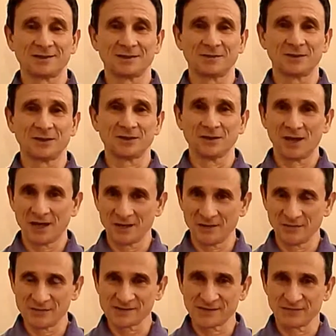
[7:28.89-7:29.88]
I mean, a lot
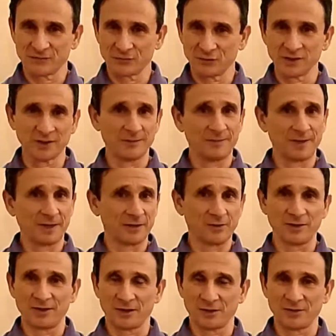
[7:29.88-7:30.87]
of us have really
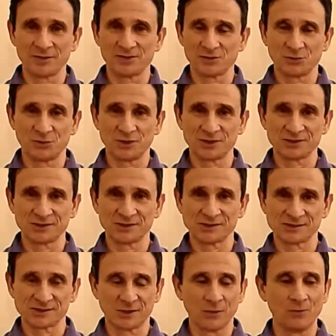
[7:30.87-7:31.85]
buried our intuition.
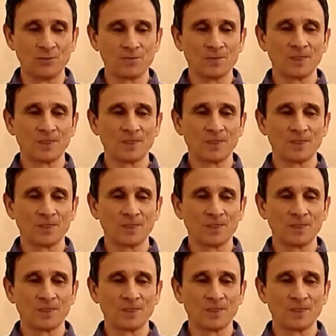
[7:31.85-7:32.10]
So